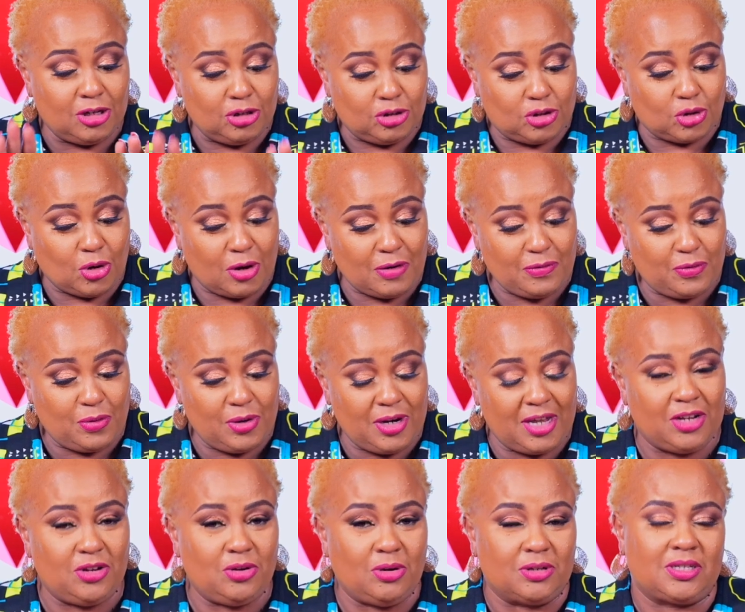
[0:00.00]
joyful
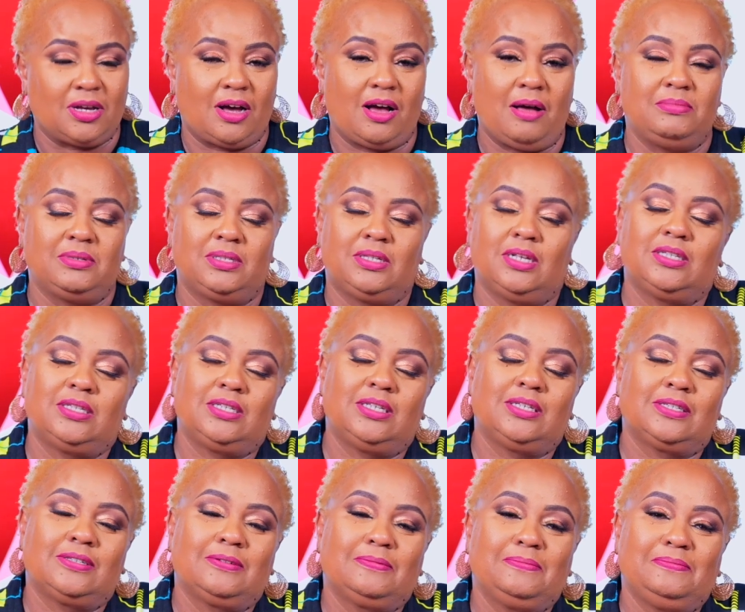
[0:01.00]
in your
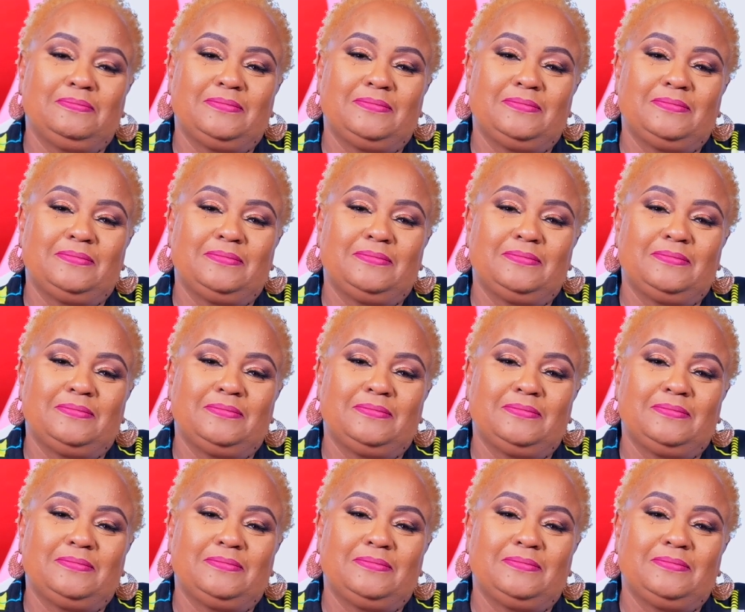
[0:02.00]
circumstances.